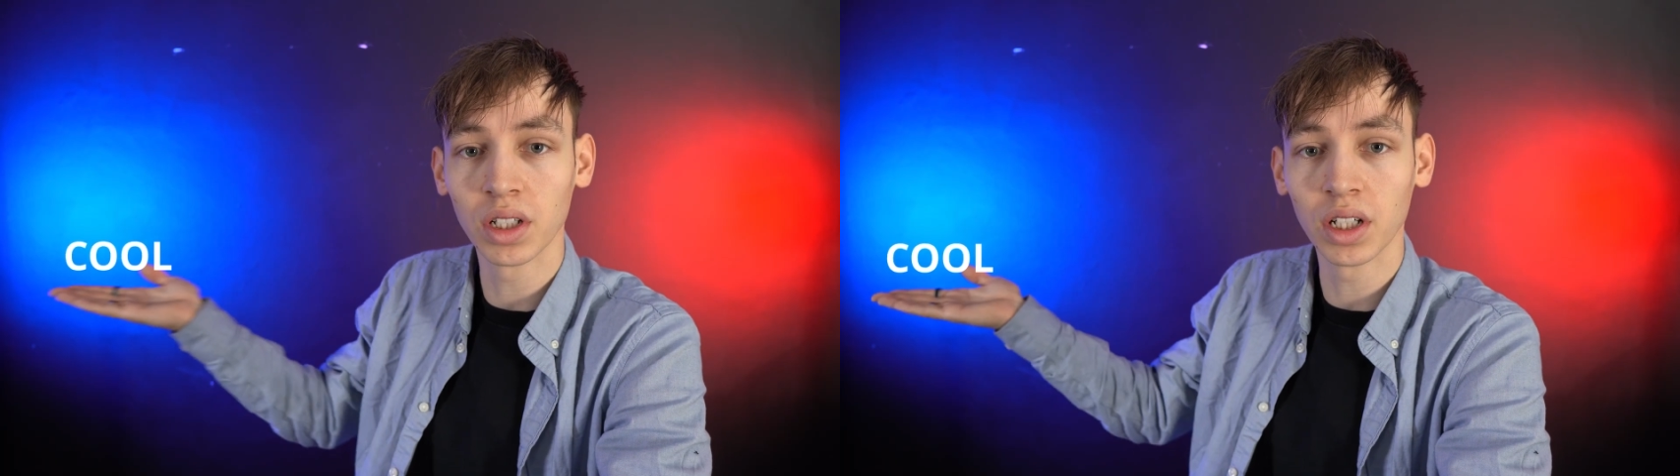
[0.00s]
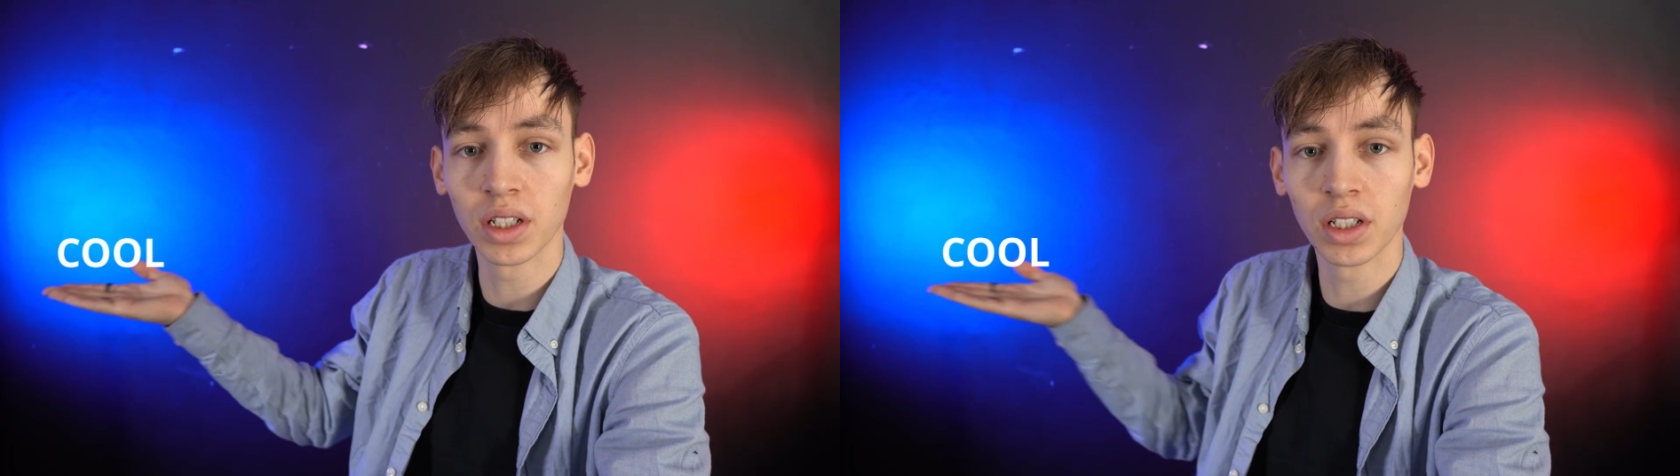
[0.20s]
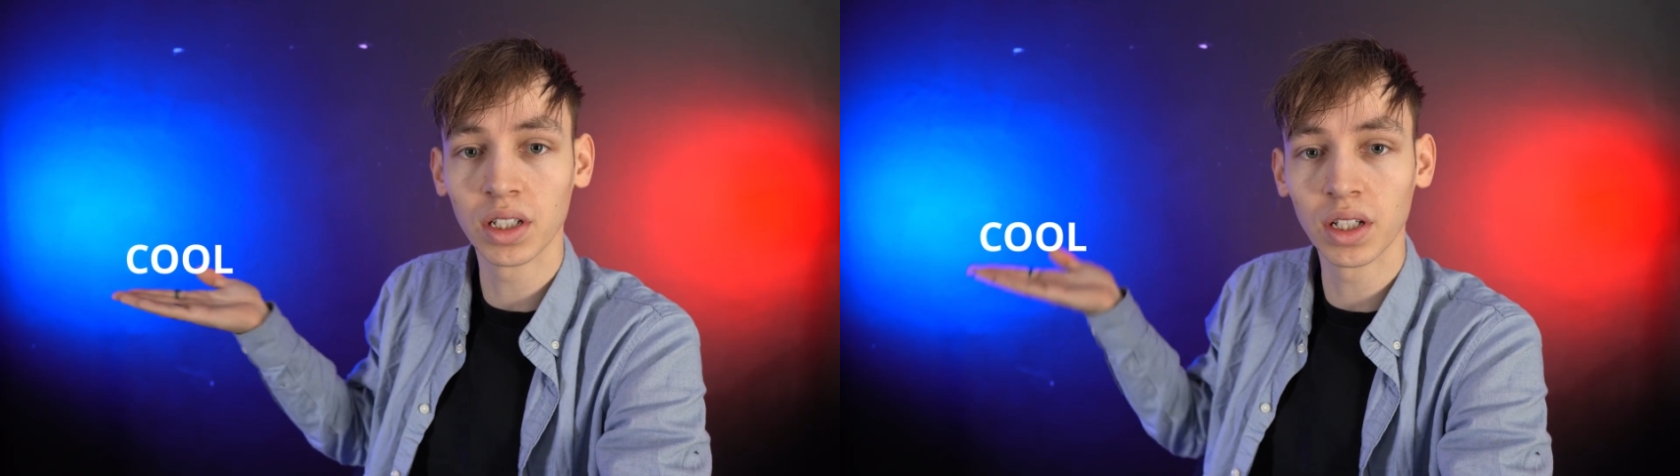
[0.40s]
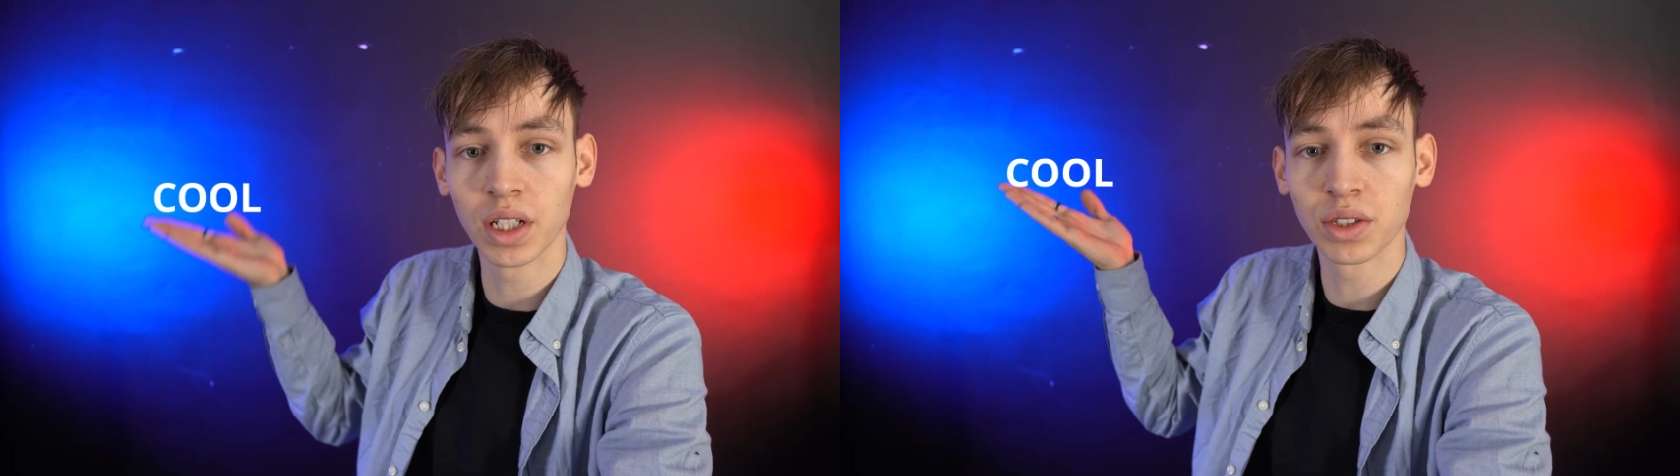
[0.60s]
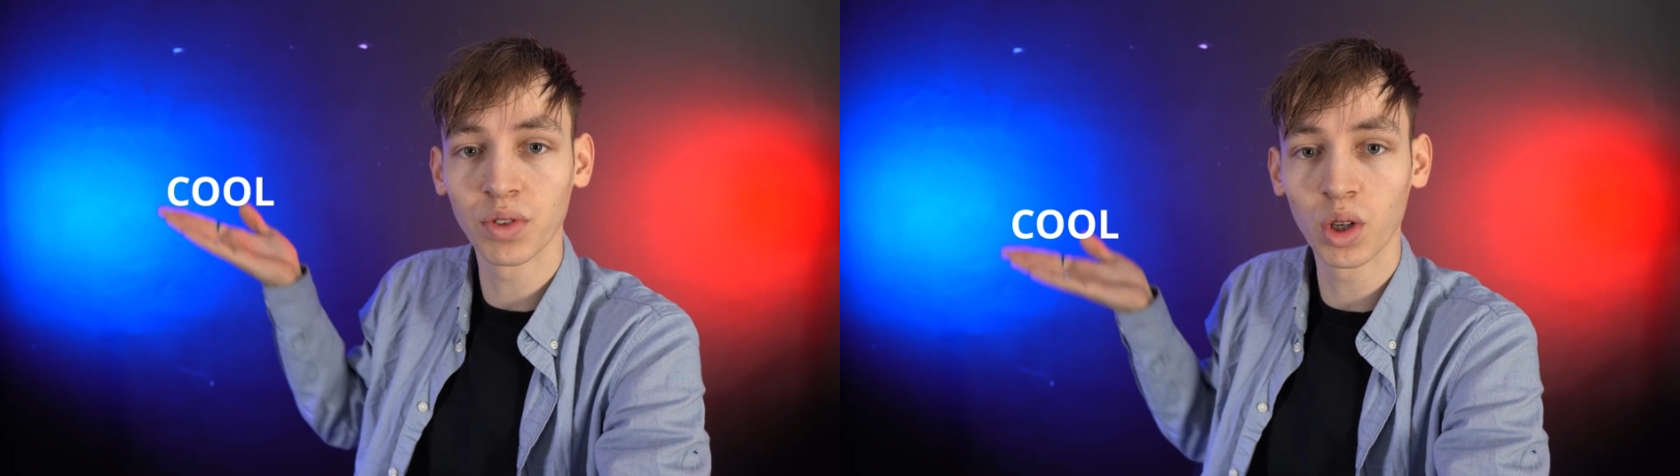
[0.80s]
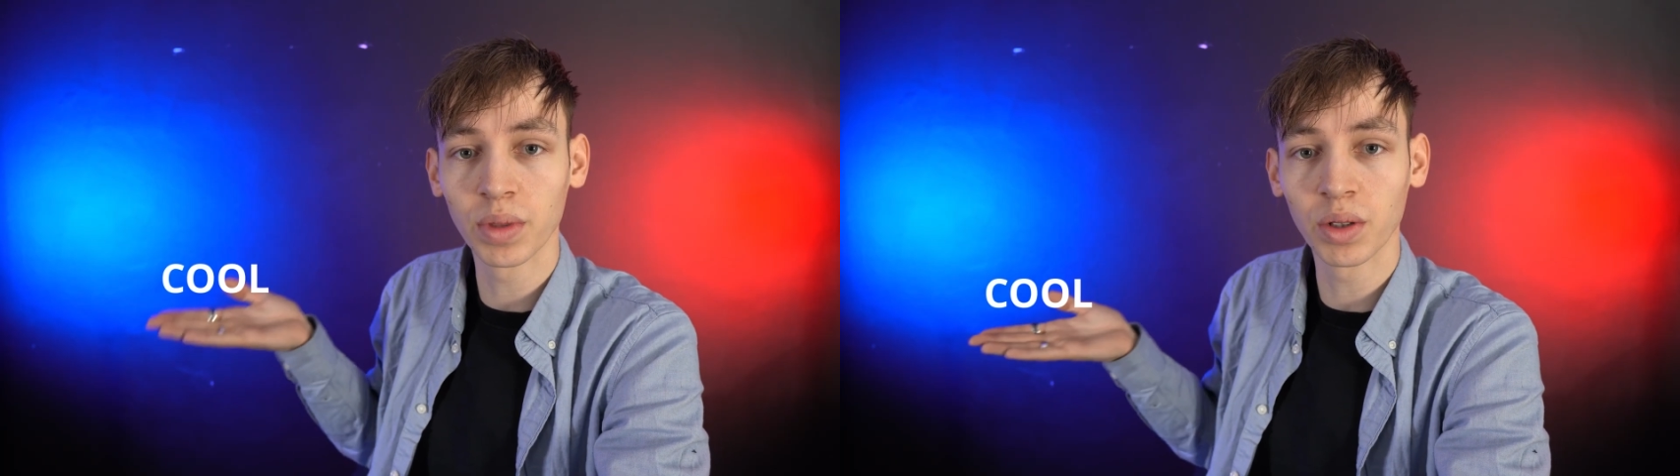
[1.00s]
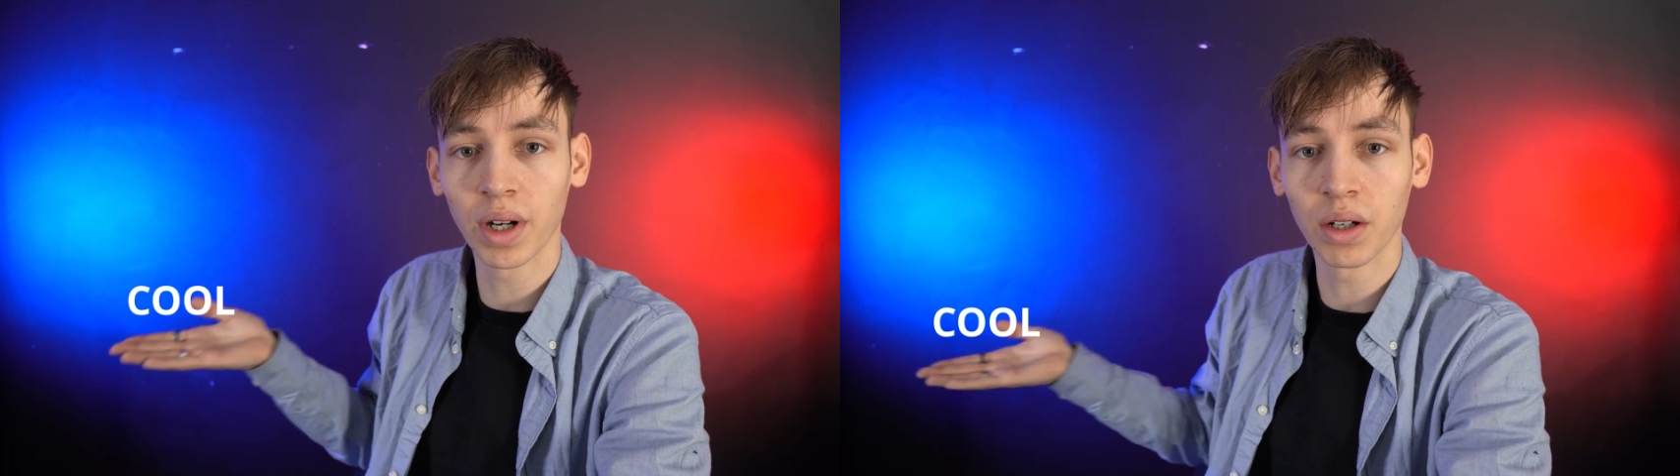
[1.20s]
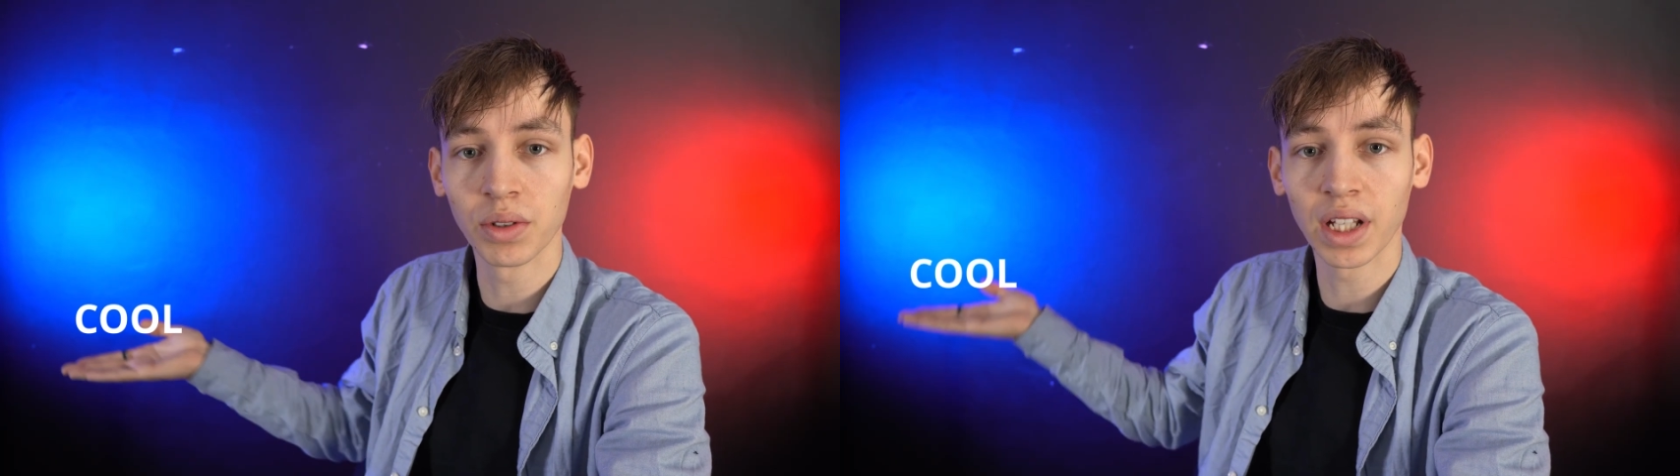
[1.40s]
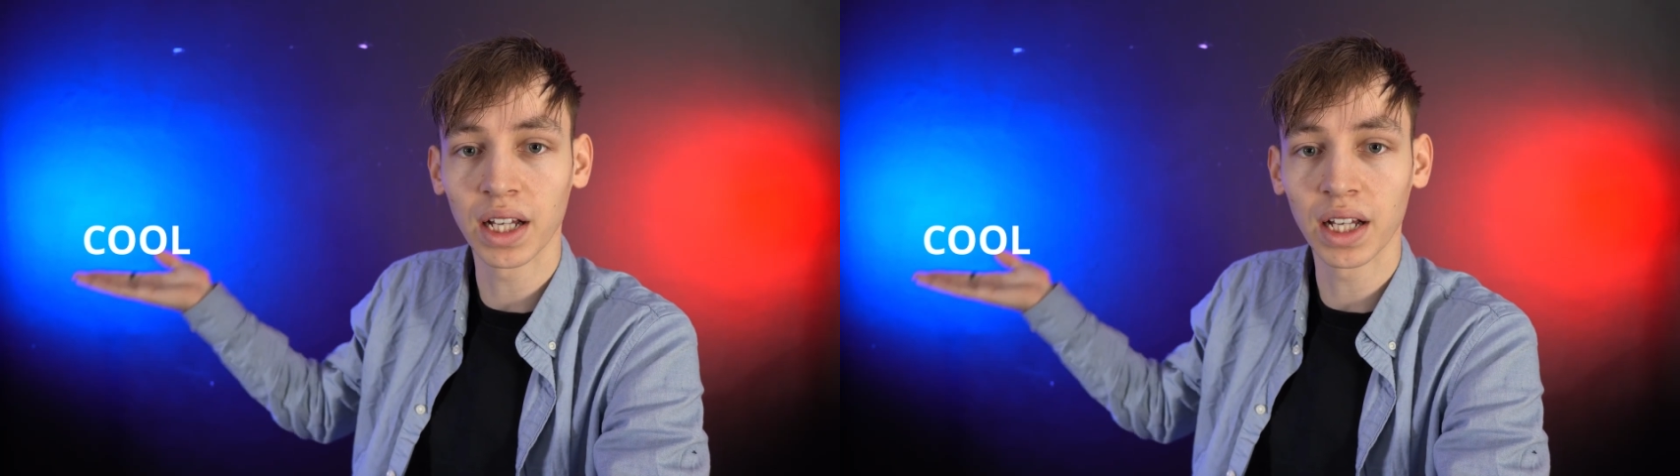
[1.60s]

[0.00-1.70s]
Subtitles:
look, it's following me around.